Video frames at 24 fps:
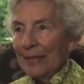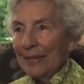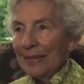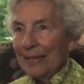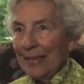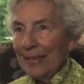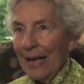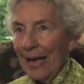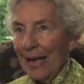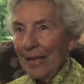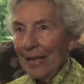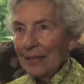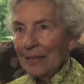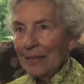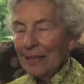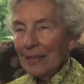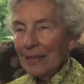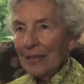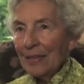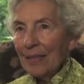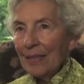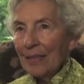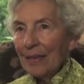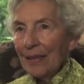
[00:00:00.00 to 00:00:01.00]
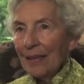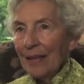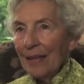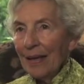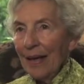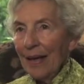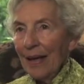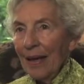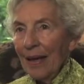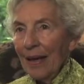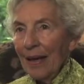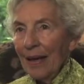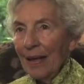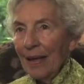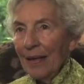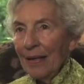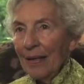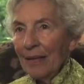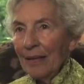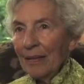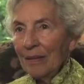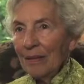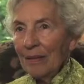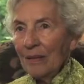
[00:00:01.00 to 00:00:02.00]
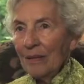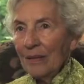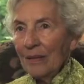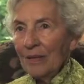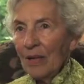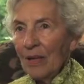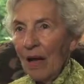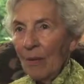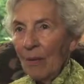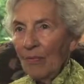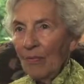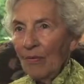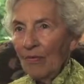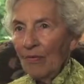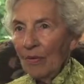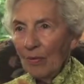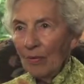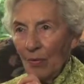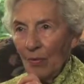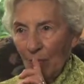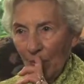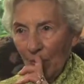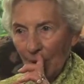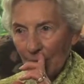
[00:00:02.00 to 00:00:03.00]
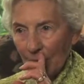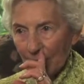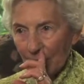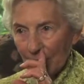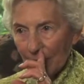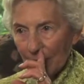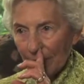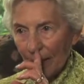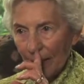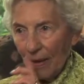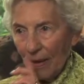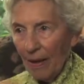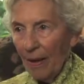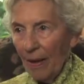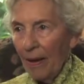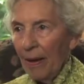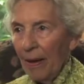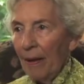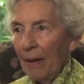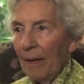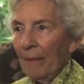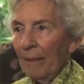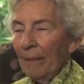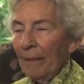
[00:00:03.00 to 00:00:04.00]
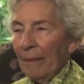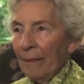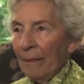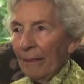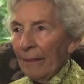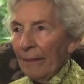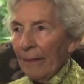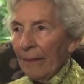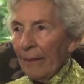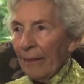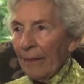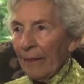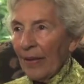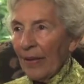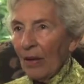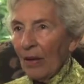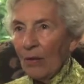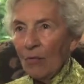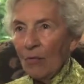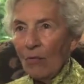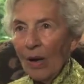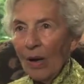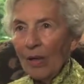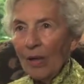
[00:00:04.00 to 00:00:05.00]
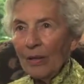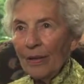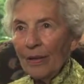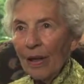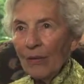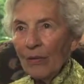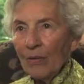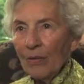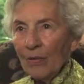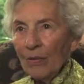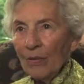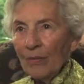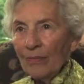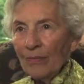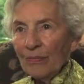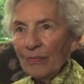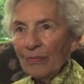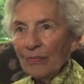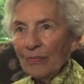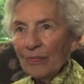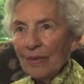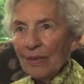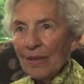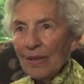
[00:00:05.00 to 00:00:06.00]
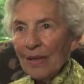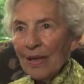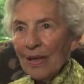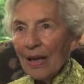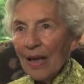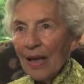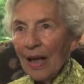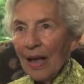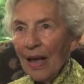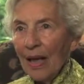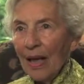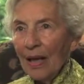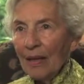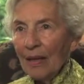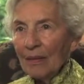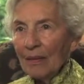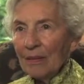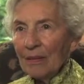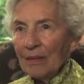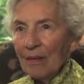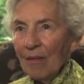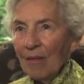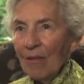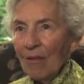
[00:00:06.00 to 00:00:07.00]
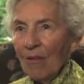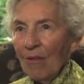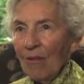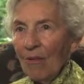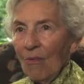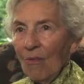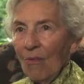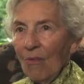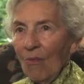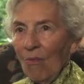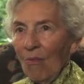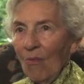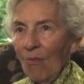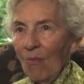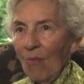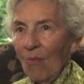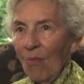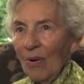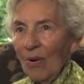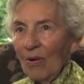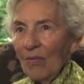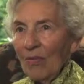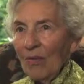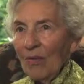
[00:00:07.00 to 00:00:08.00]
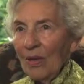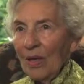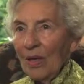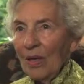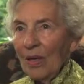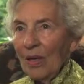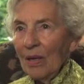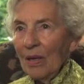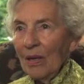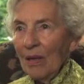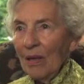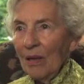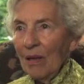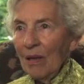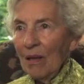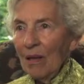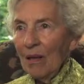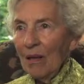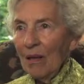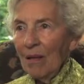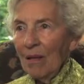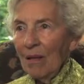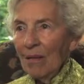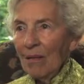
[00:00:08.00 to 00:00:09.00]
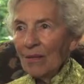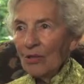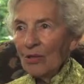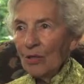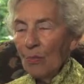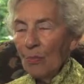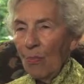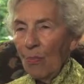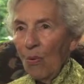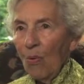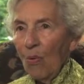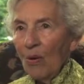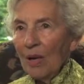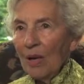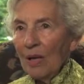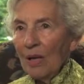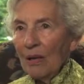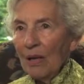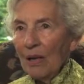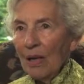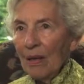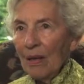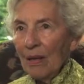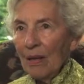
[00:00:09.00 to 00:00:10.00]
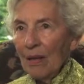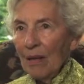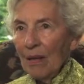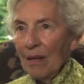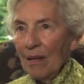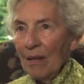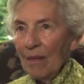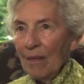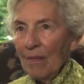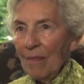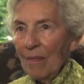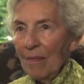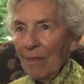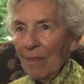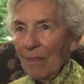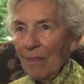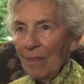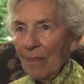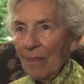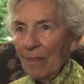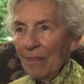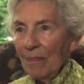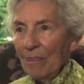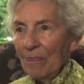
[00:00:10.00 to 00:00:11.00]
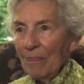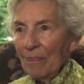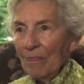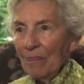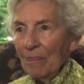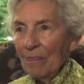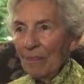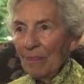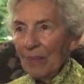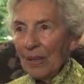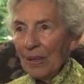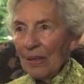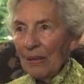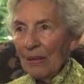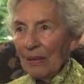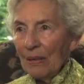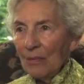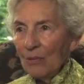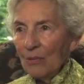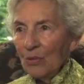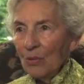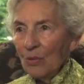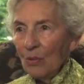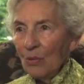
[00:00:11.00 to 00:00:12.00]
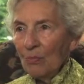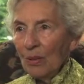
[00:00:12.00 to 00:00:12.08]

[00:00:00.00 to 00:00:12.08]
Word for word: desk, and the top of it was uh, red leather. And one of the uh, supporting uh, beams or